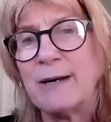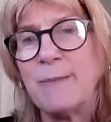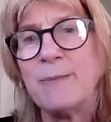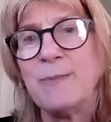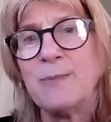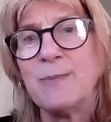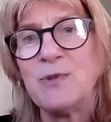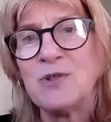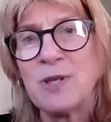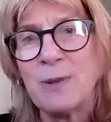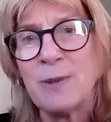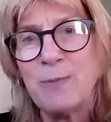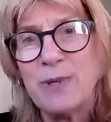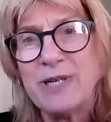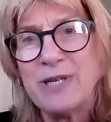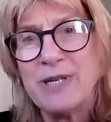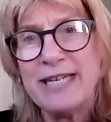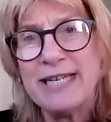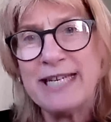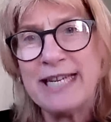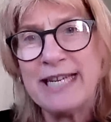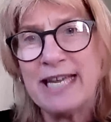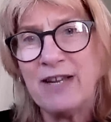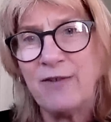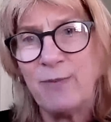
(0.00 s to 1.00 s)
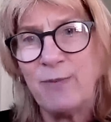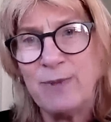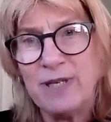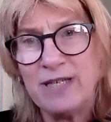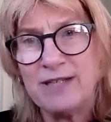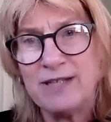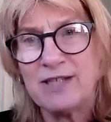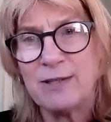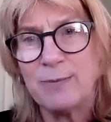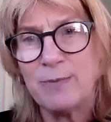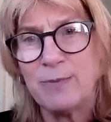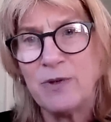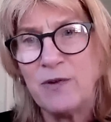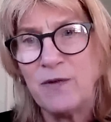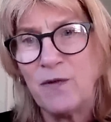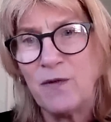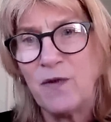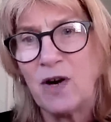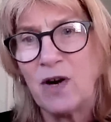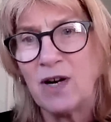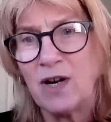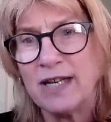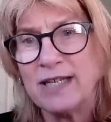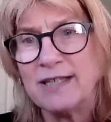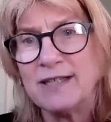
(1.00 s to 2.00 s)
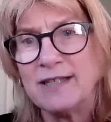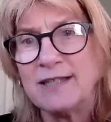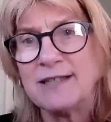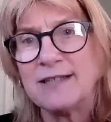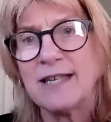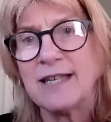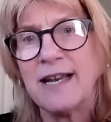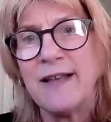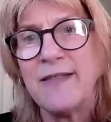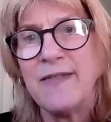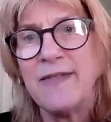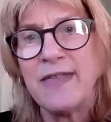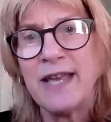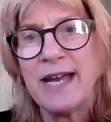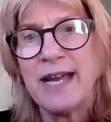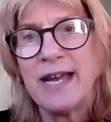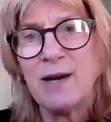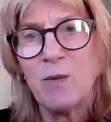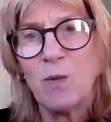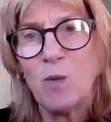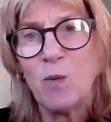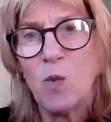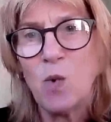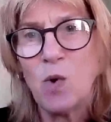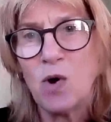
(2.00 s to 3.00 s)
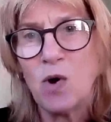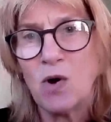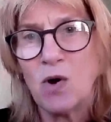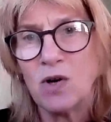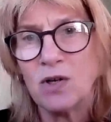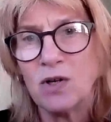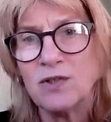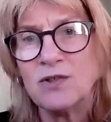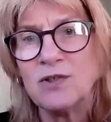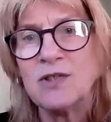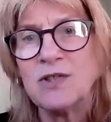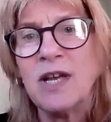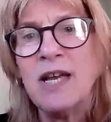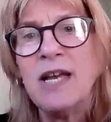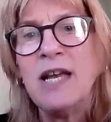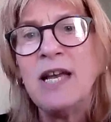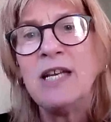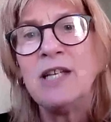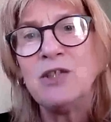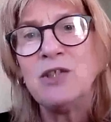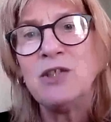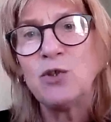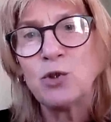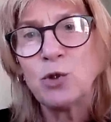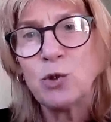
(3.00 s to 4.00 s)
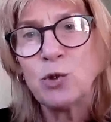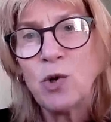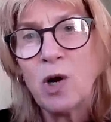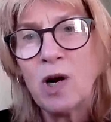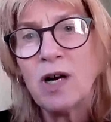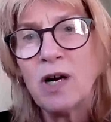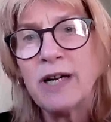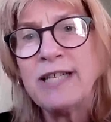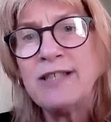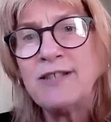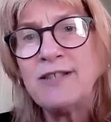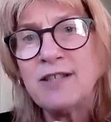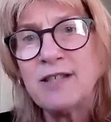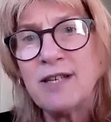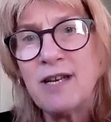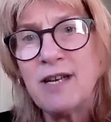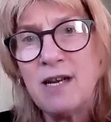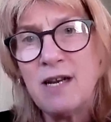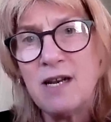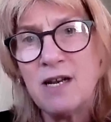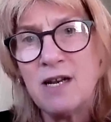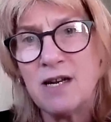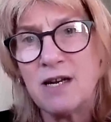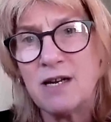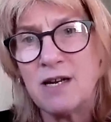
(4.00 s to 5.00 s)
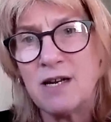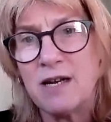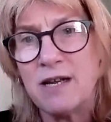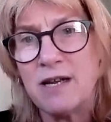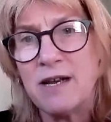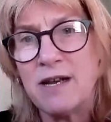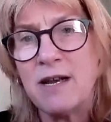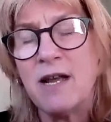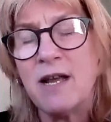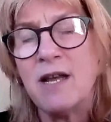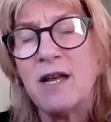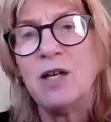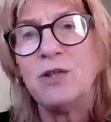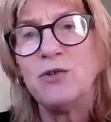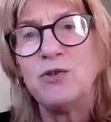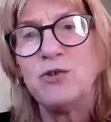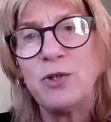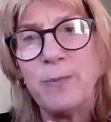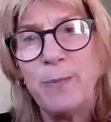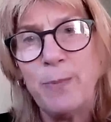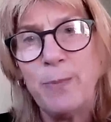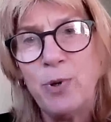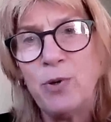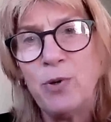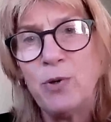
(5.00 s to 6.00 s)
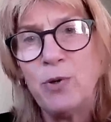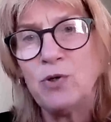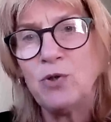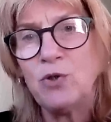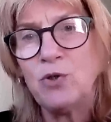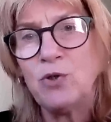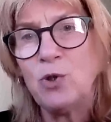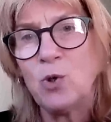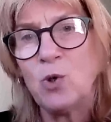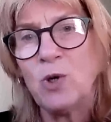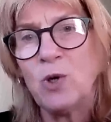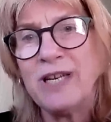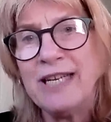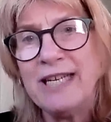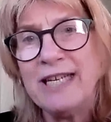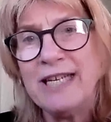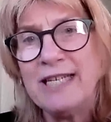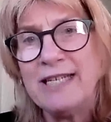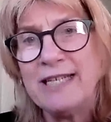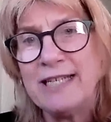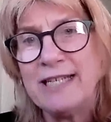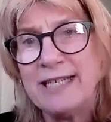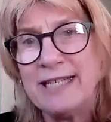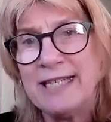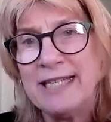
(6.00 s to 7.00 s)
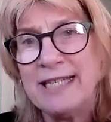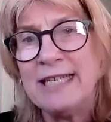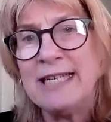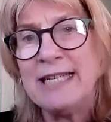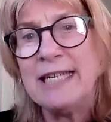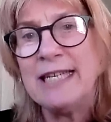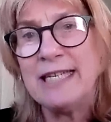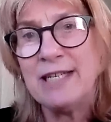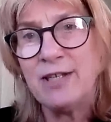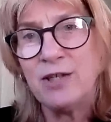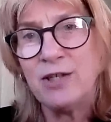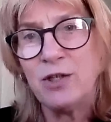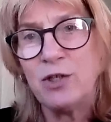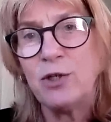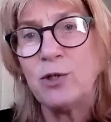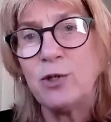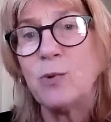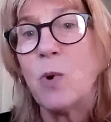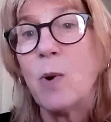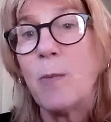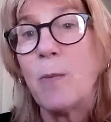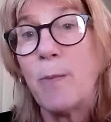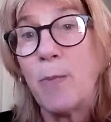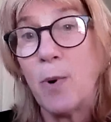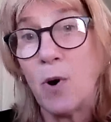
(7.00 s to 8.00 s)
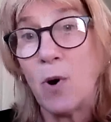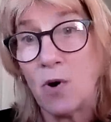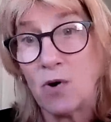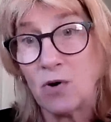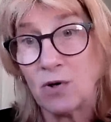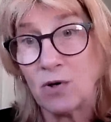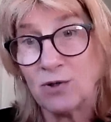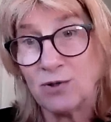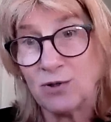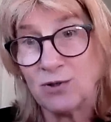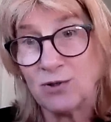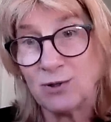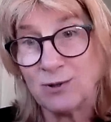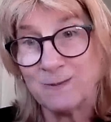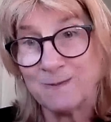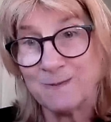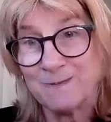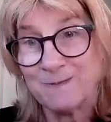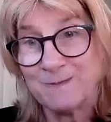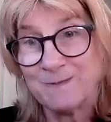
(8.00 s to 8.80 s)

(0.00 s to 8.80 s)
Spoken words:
somebody gave me some advice, and that was try to learn to put your ET into a box.